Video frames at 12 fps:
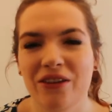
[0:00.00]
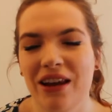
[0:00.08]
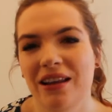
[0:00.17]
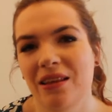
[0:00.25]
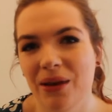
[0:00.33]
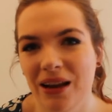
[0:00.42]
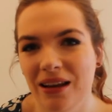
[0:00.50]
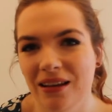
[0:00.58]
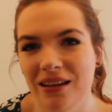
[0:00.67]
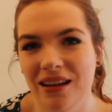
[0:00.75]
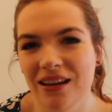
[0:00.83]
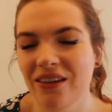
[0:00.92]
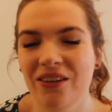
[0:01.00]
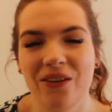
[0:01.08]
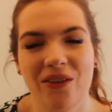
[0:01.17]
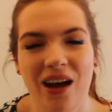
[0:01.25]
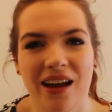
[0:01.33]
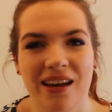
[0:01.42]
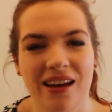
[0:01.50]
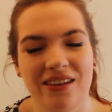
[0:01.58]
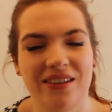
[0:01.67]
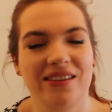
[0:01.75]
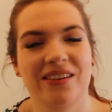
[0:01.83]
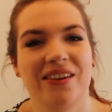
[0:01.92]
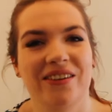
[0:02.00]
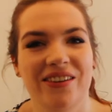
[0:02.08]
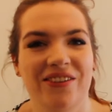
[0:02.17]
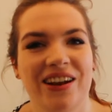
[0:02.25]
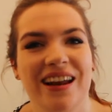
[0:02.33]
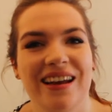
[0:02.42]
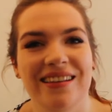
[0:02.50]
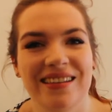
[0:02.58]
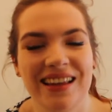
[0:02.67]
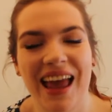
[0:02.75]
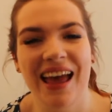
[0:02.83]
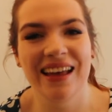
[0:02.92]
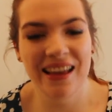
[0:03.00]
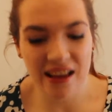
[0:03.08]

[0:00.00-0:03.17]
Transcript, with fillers: green at the minute. I don't know why, I just do. It's really nice. Yeah.